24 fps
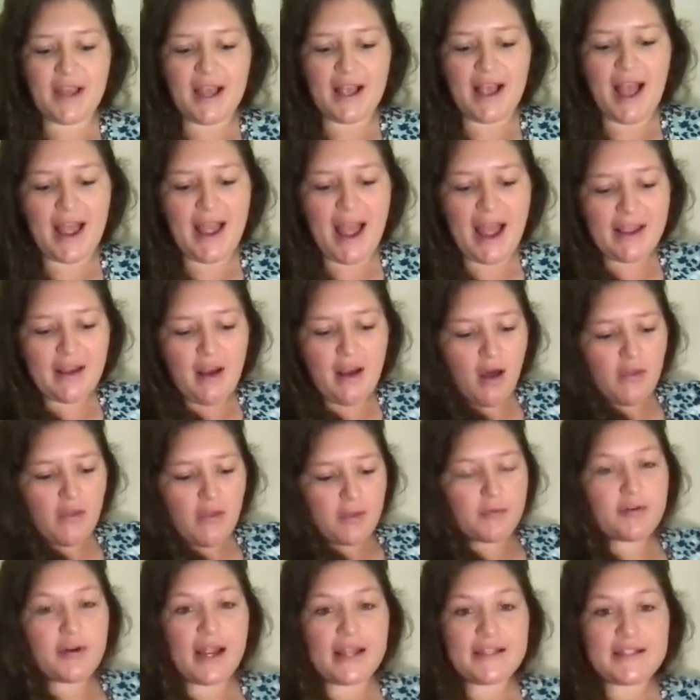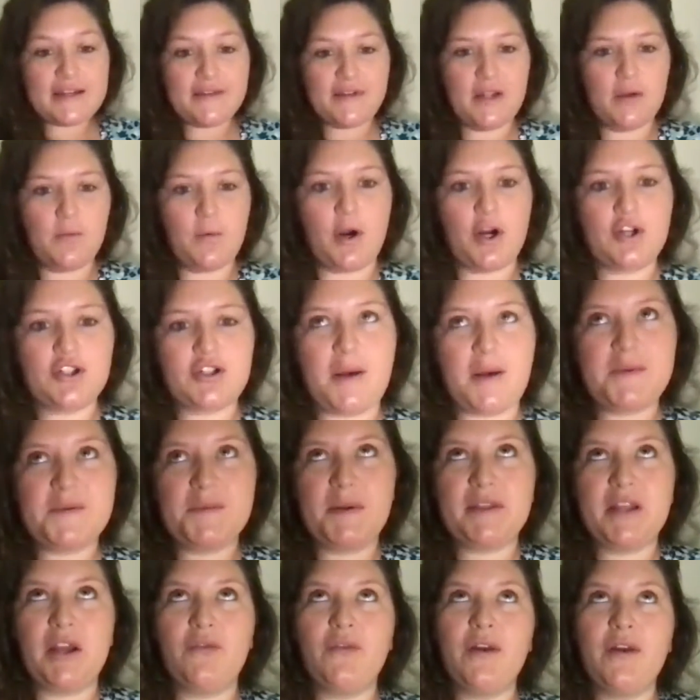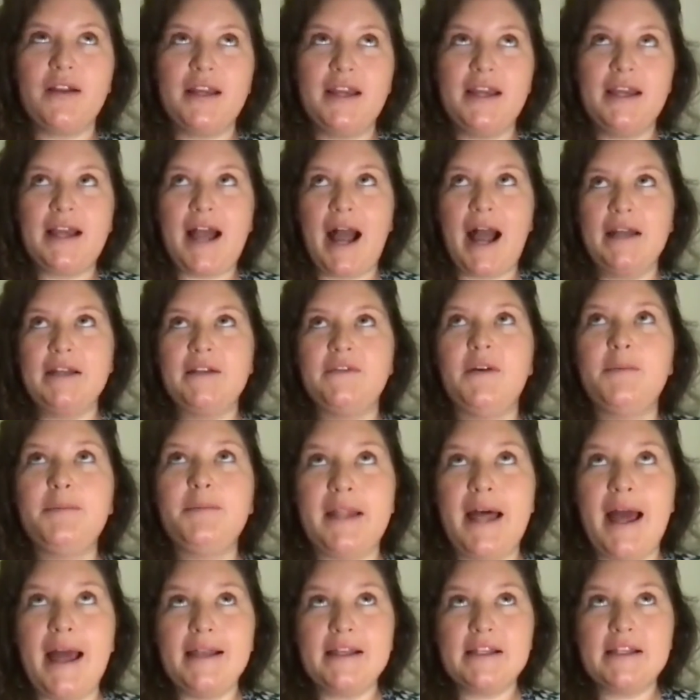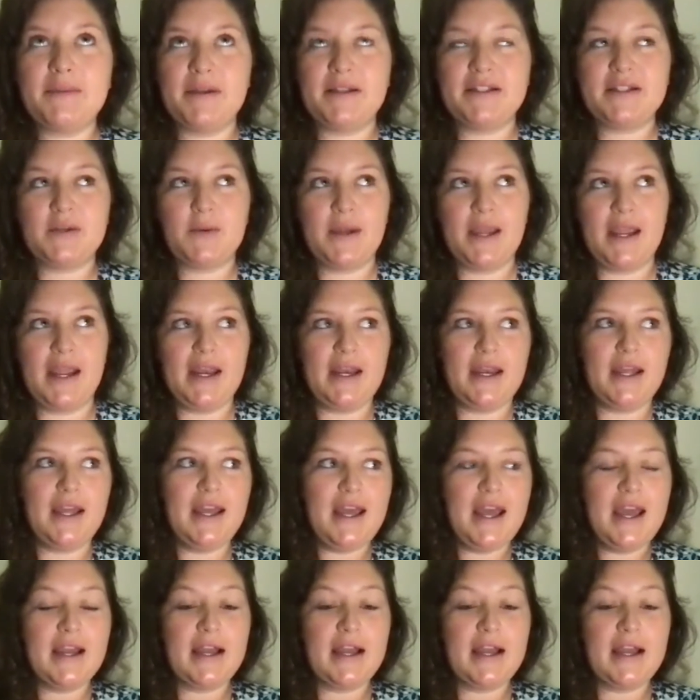I call them creativity workshops, but they're really kind of a blend between